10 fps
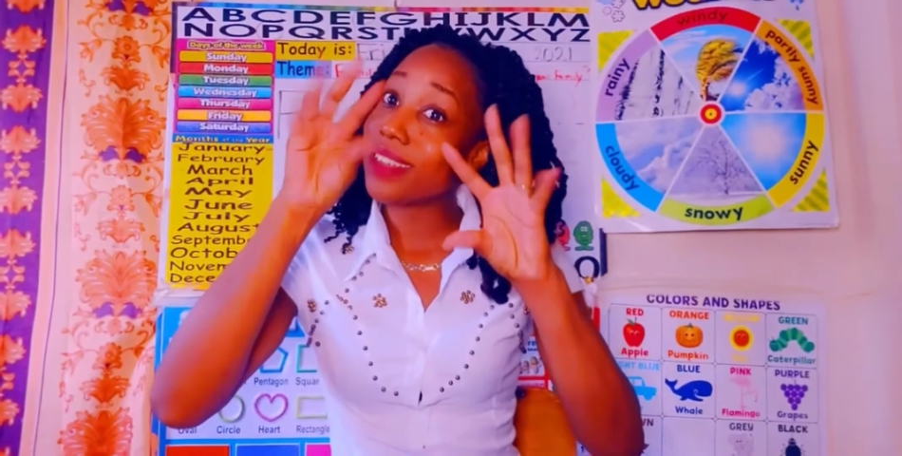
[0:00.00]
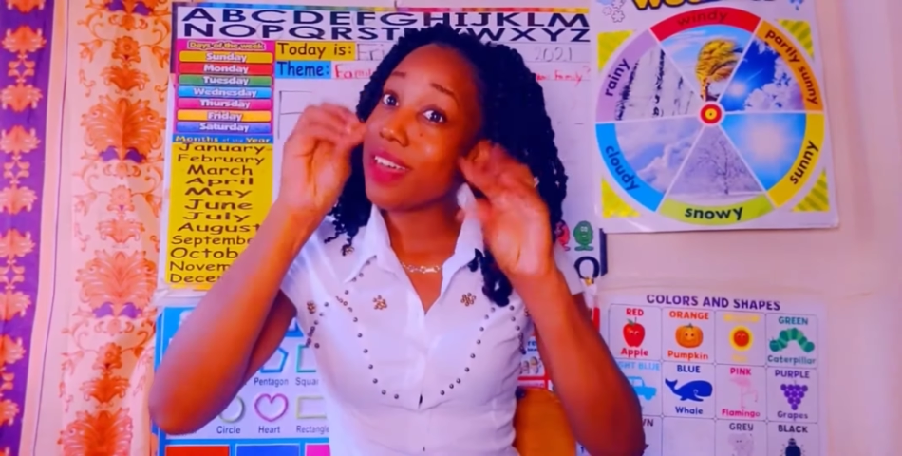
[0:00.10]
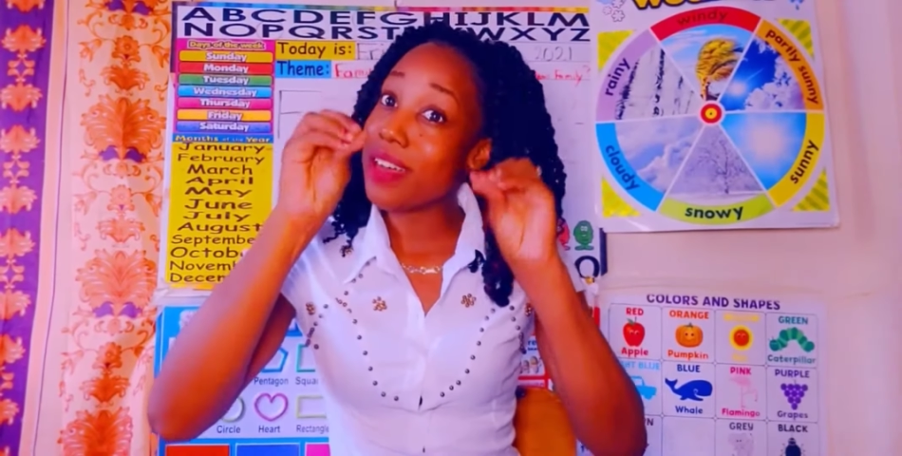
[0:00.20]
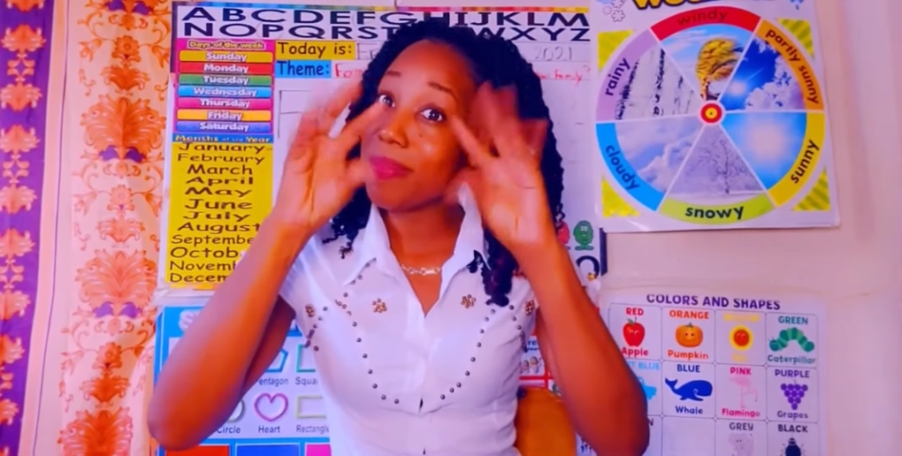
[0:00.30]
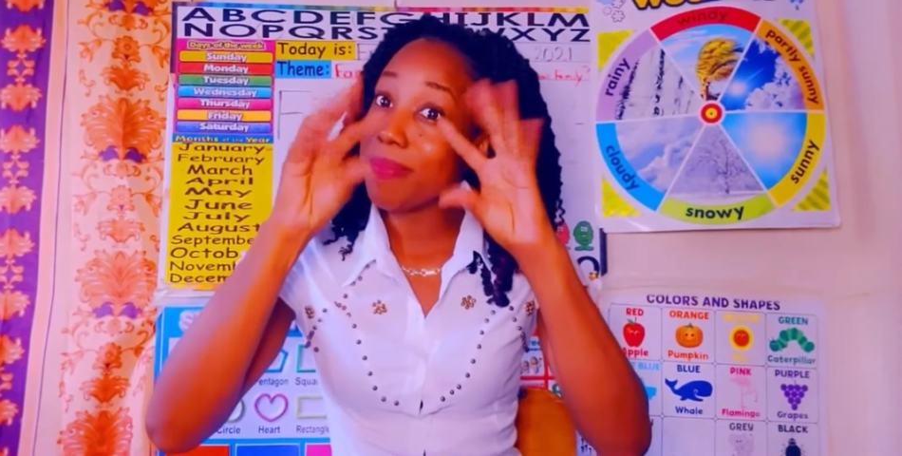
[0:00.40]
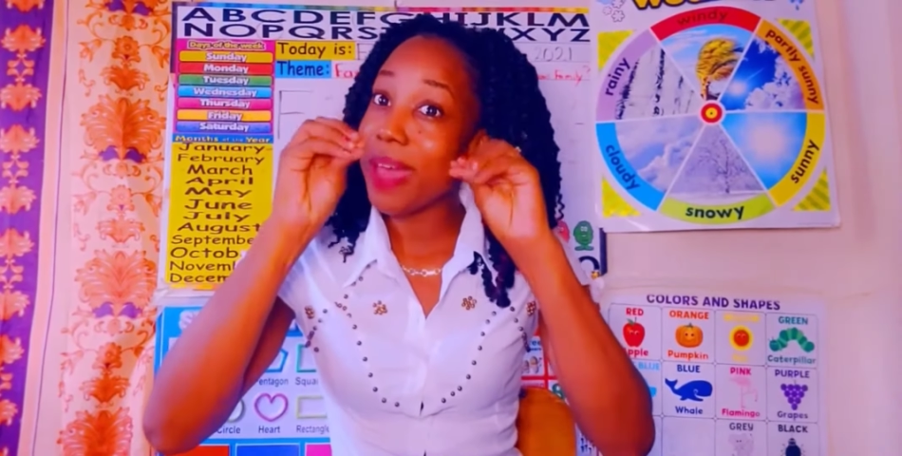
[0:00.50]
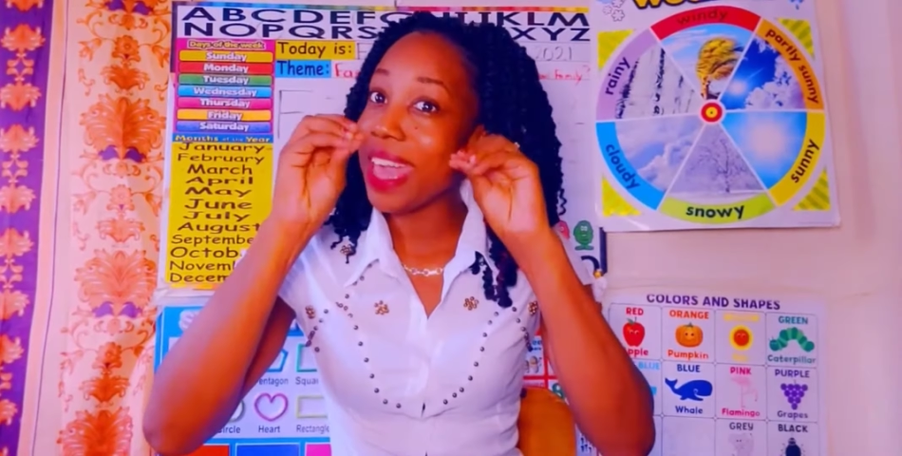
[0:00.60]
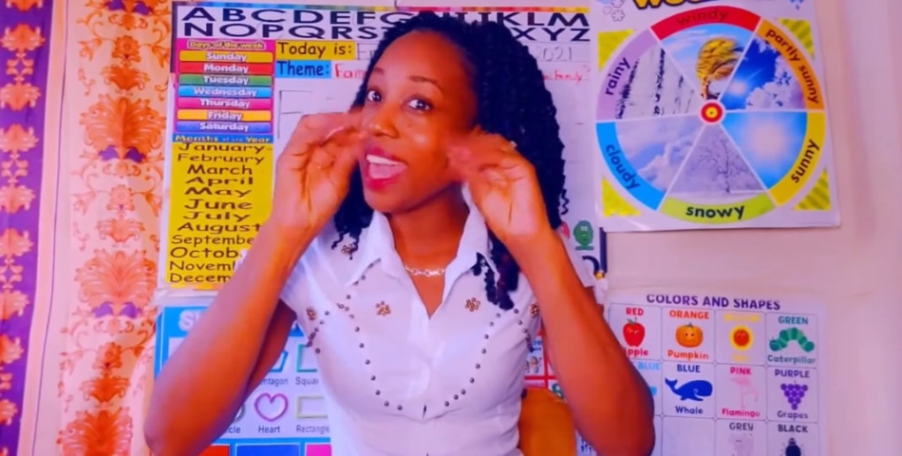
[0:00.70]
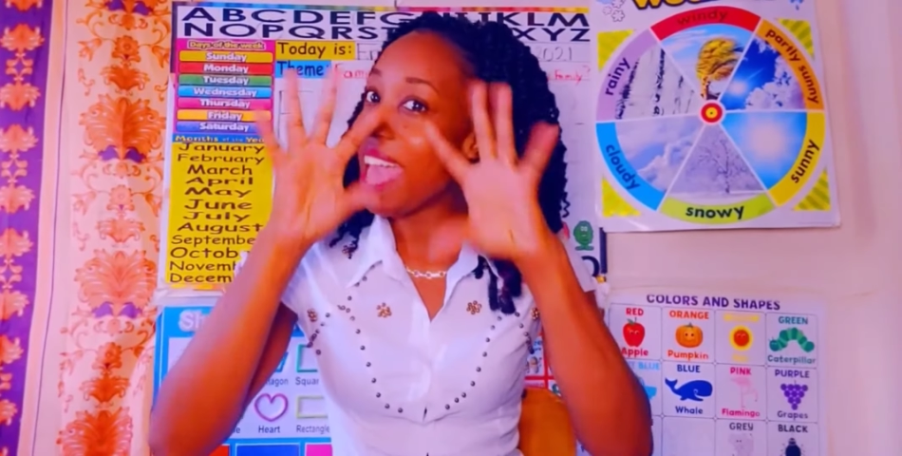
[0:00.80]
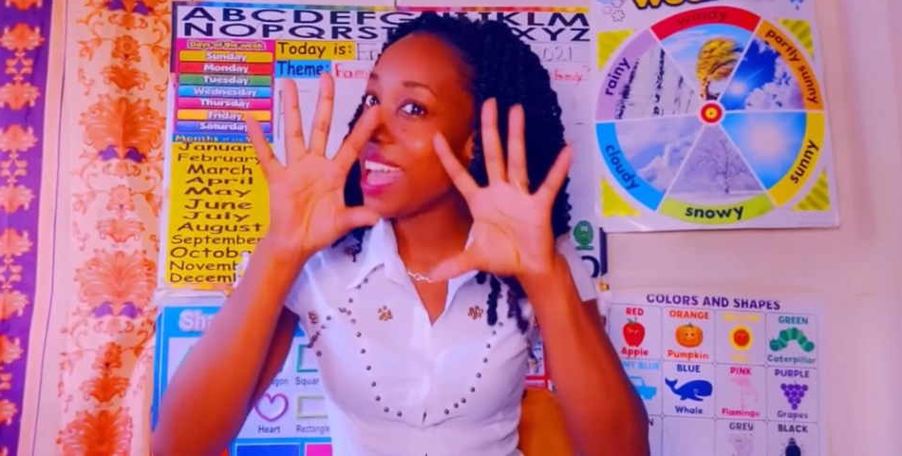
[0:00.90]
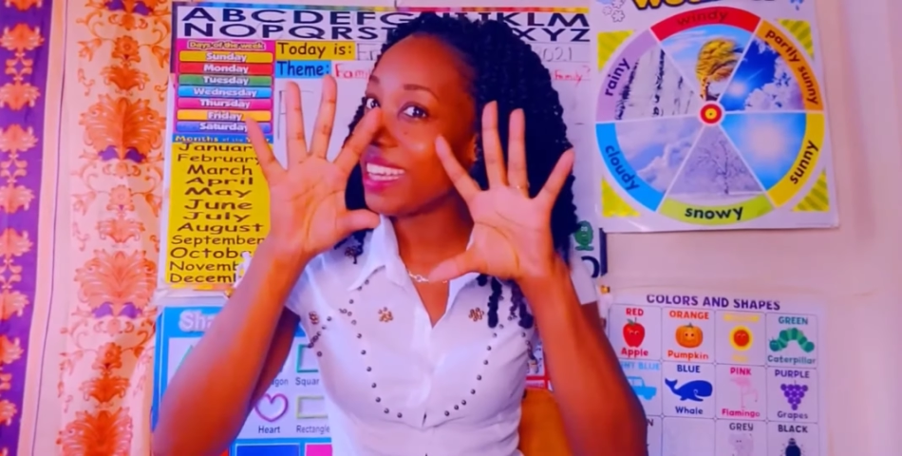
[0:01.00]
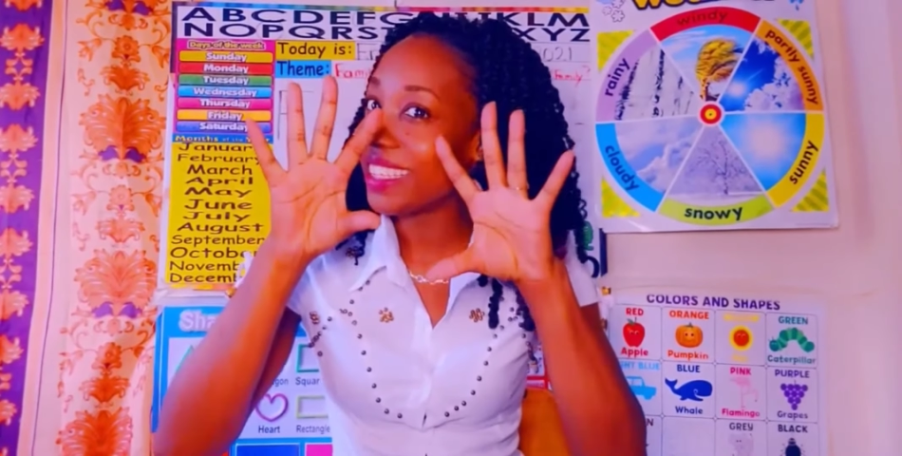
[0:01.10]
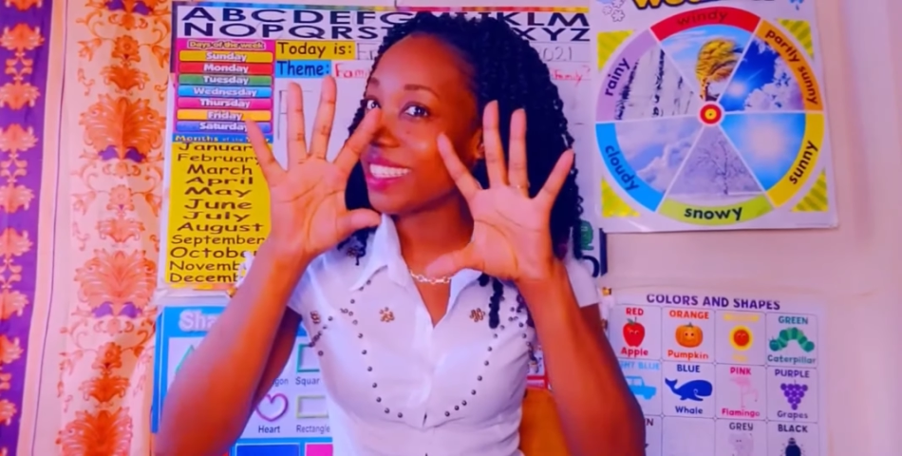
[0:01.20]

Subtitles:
on my hands.